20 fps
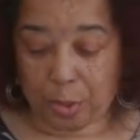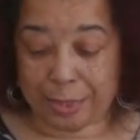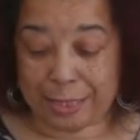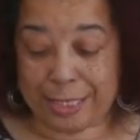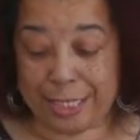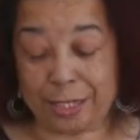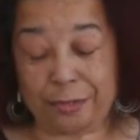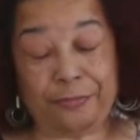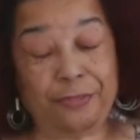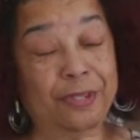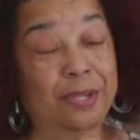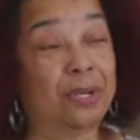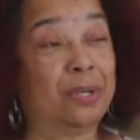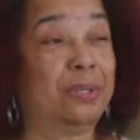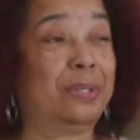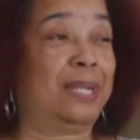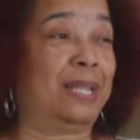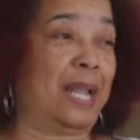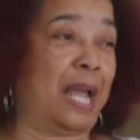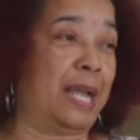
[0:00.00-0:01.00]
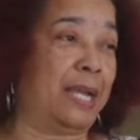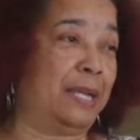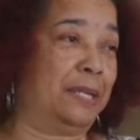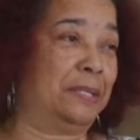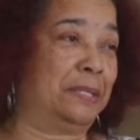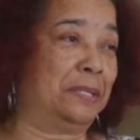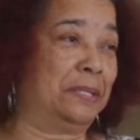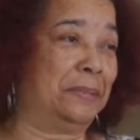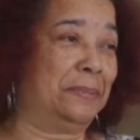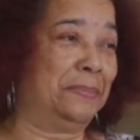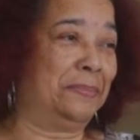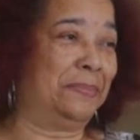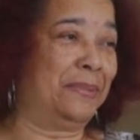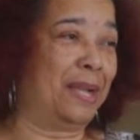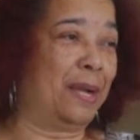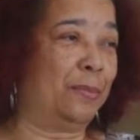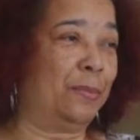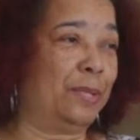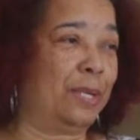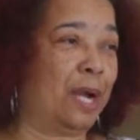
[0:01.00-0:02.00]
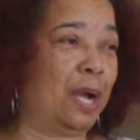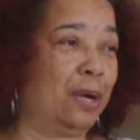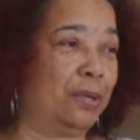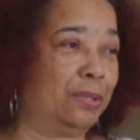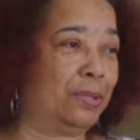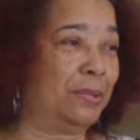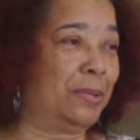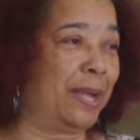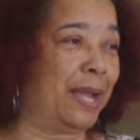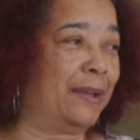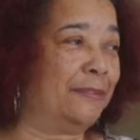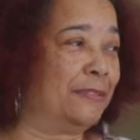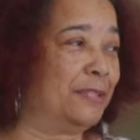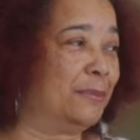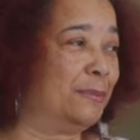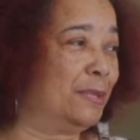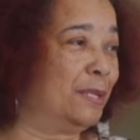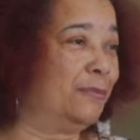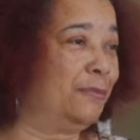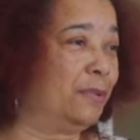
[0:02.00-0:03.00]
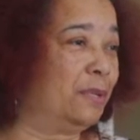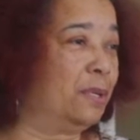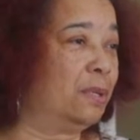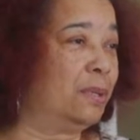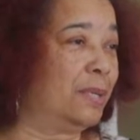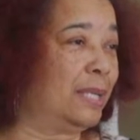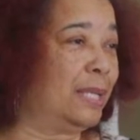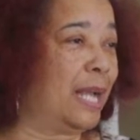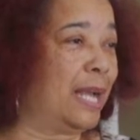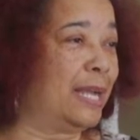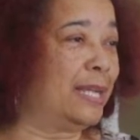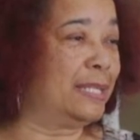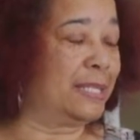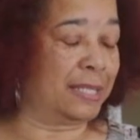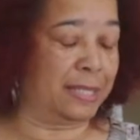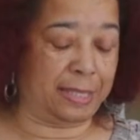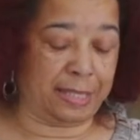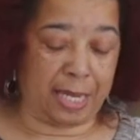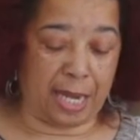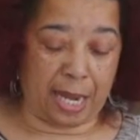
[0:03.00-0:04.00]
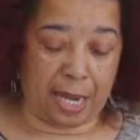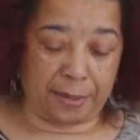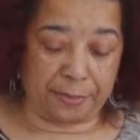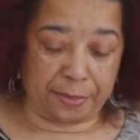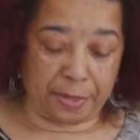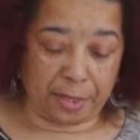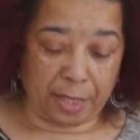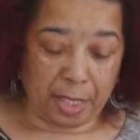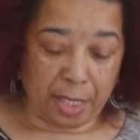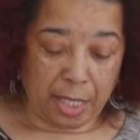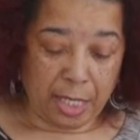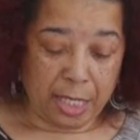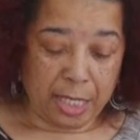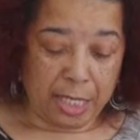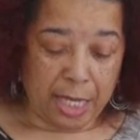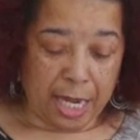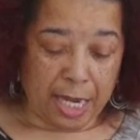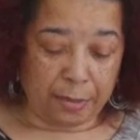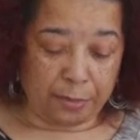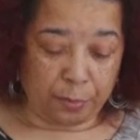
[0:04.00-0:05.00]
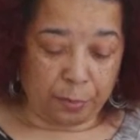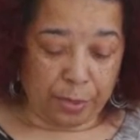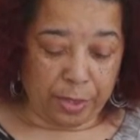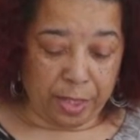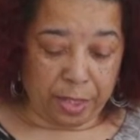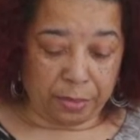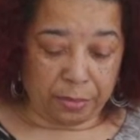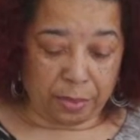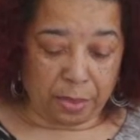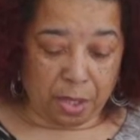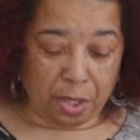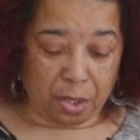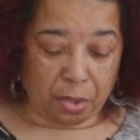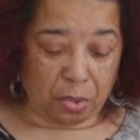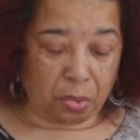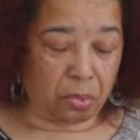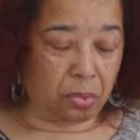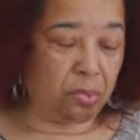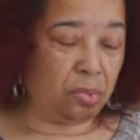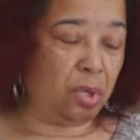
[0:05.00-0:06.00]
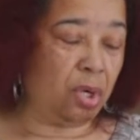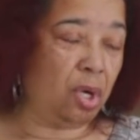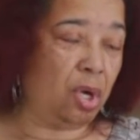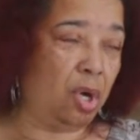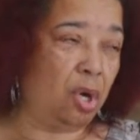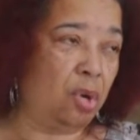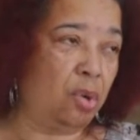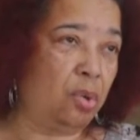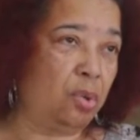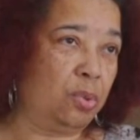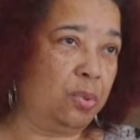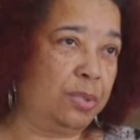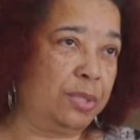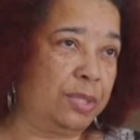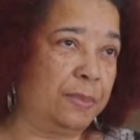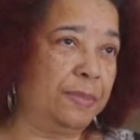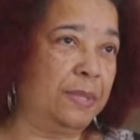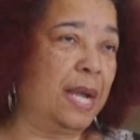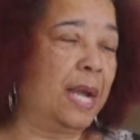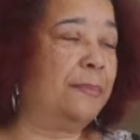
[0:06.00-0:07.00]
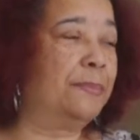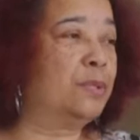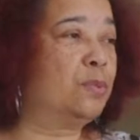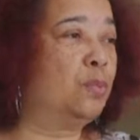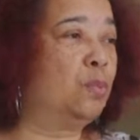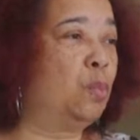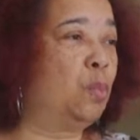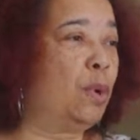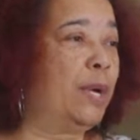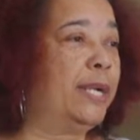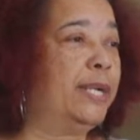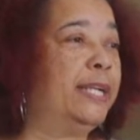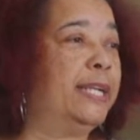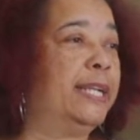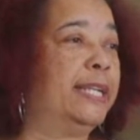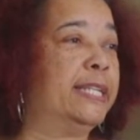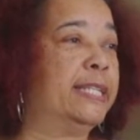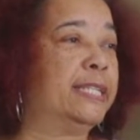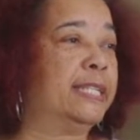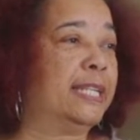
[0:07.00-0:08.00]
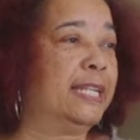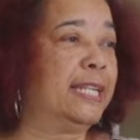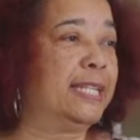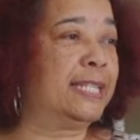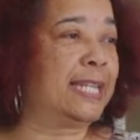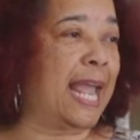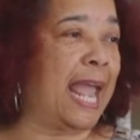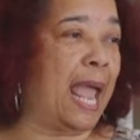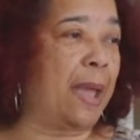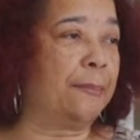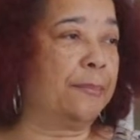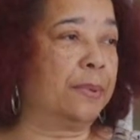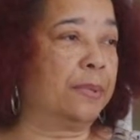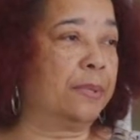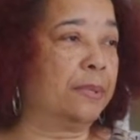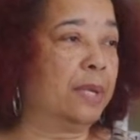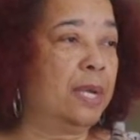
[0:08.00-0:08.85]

Difficult clients. Now, we all do have some difficult clients at times, and we don't know sometimes what it is that has happened.